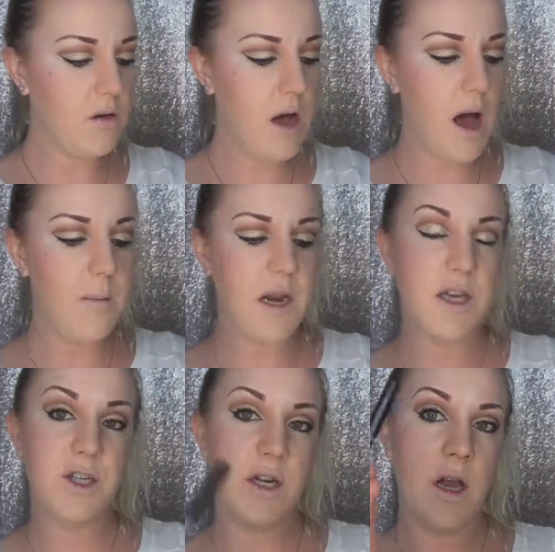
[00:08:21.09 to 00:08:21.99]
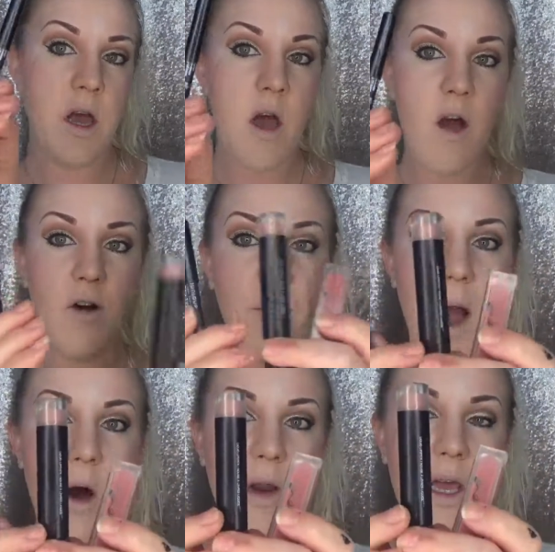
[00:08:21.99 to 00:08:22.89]
combination of our
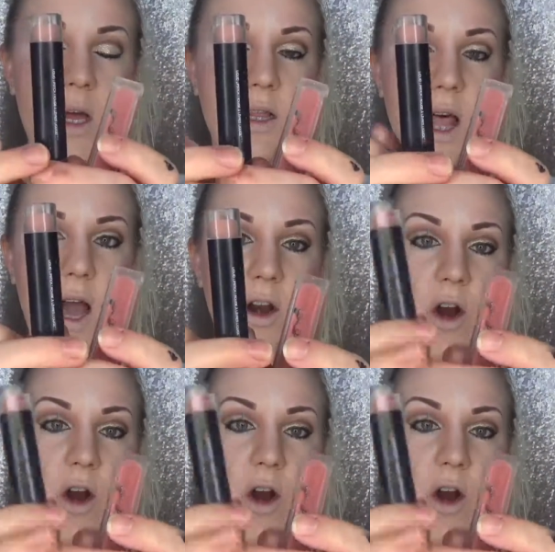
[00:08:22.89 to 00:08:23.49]
Pouty Liner,